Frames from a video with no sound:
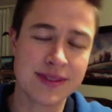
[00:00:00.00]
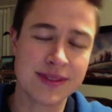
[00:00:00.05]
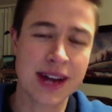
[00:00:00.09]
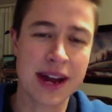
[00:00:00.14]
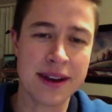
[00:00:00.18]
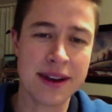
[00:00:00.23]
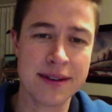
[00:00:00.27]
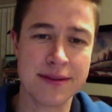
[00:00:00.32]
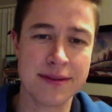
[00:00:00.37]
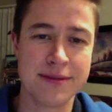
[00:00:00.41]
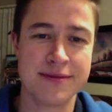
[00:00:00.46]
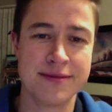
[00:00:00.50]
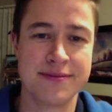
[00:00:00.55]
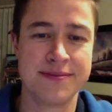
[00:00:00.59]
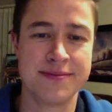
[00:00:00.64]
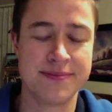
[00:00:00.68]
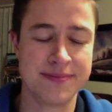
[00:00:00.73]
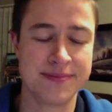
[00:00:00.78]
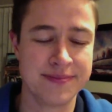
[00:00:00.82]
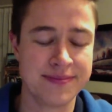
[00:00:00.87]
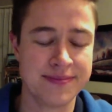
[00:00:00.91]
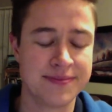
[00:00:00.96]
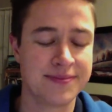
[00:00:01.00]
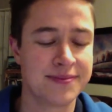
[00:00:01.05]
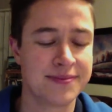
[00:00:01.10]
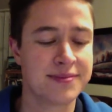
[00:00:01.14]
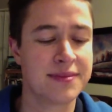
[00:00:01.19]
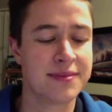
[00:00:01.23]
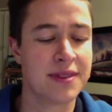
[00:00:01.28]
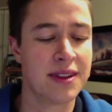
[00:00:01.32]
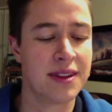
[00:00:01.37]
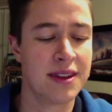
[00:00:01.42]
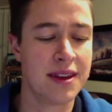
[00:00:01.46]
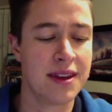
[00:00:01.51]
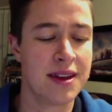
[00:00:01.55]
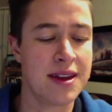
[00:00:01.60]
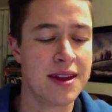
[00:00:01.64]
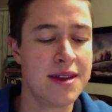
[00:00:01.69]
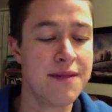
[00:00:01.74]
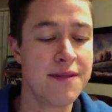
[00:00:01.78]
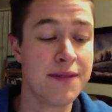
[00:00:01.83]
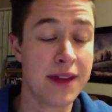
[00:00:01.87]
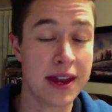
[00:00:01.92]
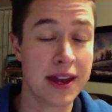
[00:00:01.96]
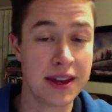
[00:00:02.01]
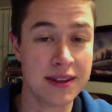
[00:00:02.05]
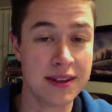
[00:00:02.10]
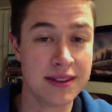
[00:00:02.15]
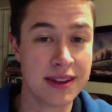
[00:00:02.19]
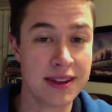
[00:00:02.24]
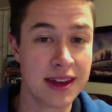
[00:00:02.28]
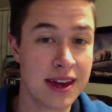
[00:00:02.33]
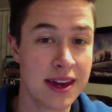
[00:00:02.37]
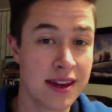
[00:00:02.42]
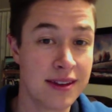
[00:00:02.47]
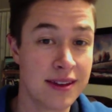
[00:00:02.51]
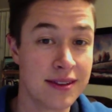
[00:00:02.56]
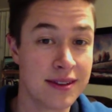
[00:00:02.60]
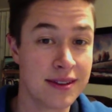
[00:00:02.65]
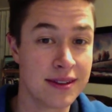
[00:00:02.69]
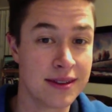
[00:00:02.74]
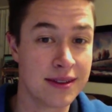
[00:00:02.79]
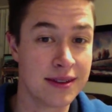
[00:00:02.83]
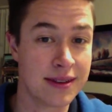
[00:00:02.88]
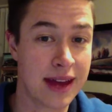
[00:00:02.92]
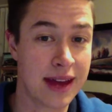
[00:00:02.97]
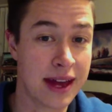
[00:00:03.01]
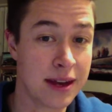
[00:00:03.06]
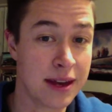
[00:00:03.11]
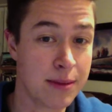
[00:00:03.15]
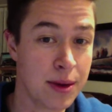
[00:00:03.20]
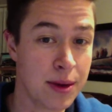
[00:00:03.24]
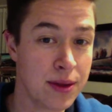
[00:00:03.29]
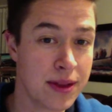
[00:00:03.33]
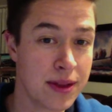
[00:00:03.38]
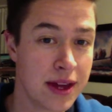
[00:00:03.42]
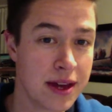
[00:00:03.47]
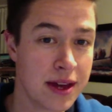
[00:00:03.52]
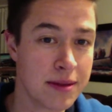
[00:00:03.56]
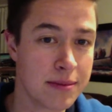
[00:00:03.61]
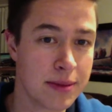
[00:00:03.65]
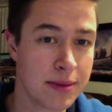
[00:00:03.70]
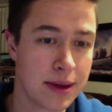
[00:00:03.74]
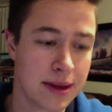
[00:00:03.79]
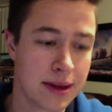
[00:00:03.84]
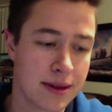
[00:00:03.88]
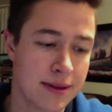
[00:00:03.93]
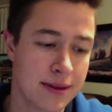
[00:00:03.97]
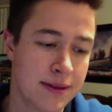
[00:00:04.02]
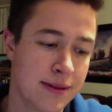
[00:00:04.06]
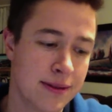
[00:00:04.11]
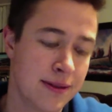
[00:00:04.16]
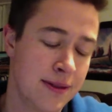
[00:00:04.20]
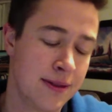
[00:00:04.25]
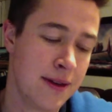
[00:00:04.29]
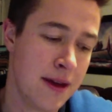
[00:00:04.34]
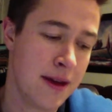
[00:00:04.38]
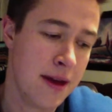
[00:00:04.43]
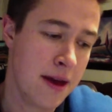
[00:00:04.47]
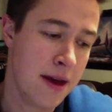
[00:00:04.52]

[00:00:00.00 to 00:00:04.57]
kind of, if that is the case, sad about that, because